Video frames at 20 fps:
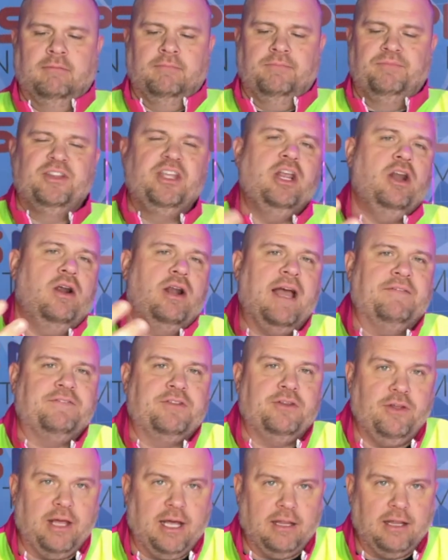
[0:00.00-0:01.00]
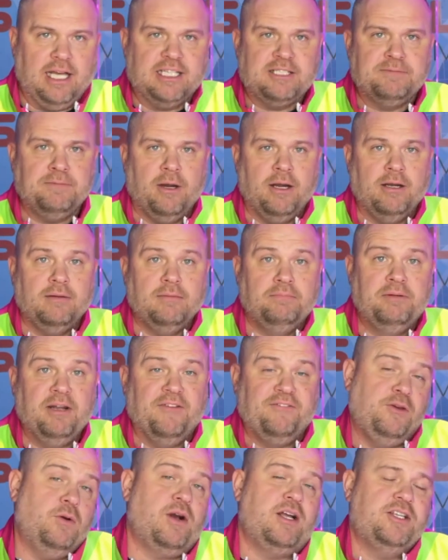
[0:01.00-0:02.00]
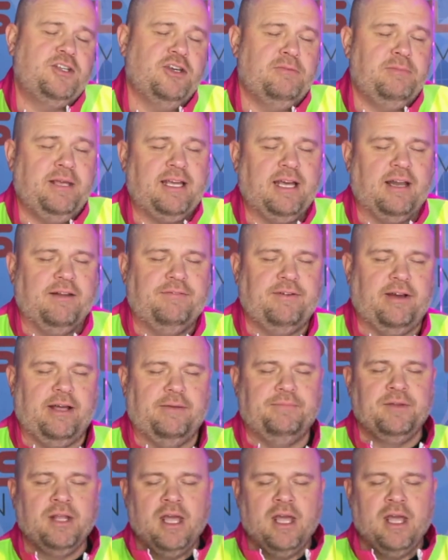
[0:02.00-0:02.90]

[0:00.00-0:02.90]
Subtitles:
You don't have to do that last part, but if you want to, it'd be kind of fun.